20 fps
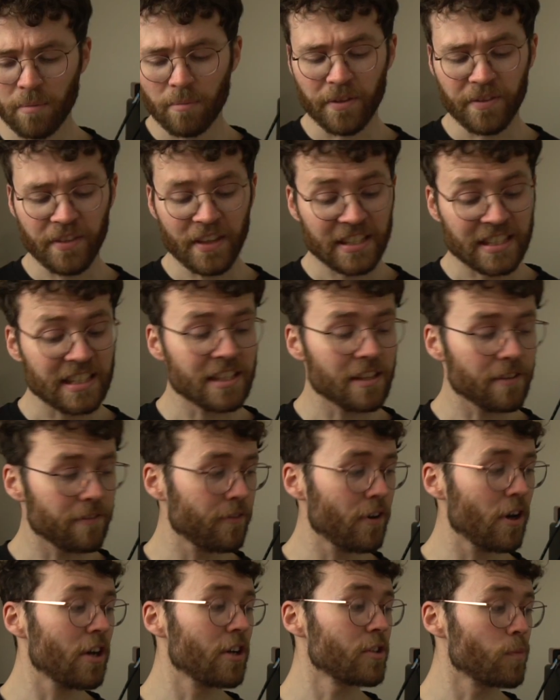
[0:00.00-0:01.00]
but this is the
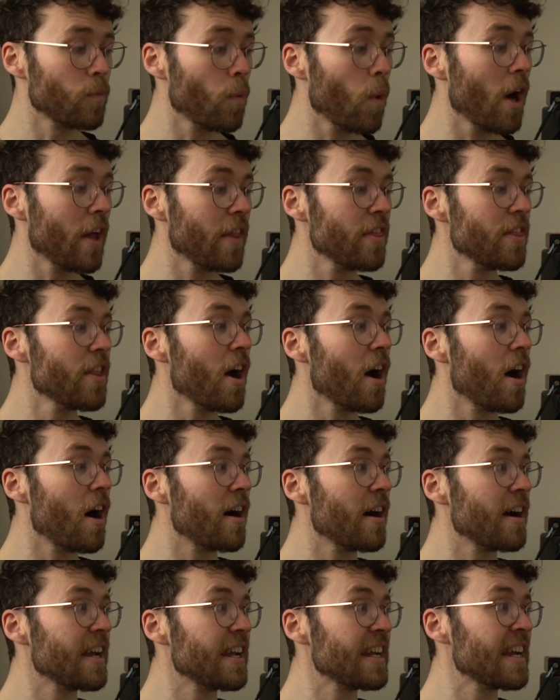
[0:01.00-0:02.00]
first one that
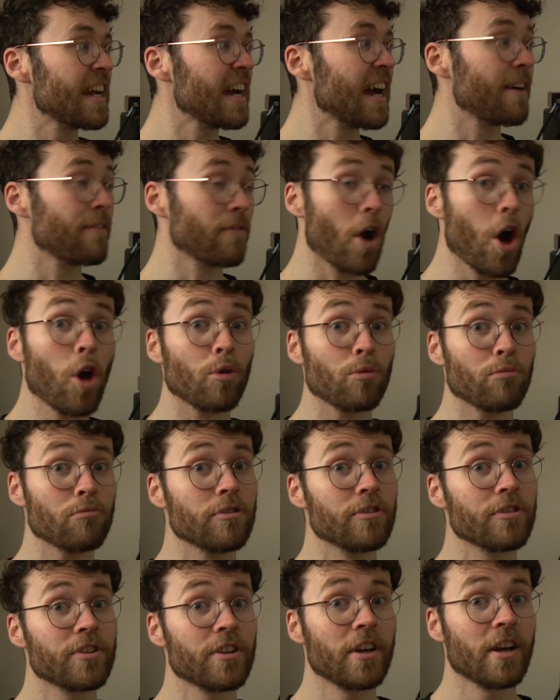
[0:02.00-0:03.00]
I have
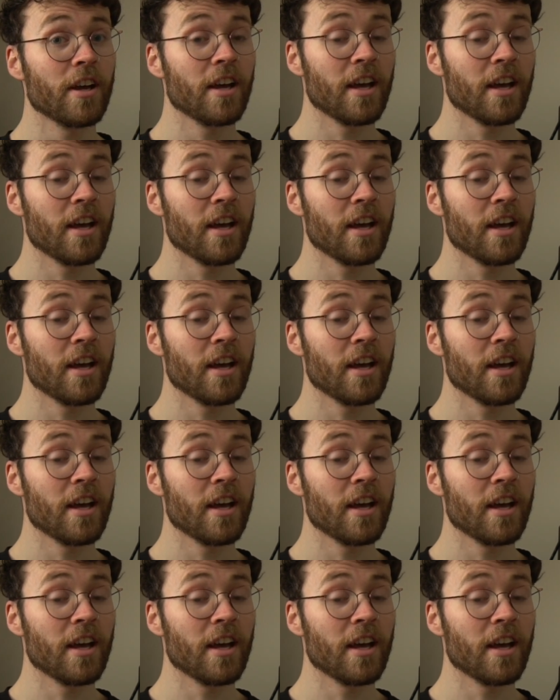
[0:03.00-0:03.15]
owned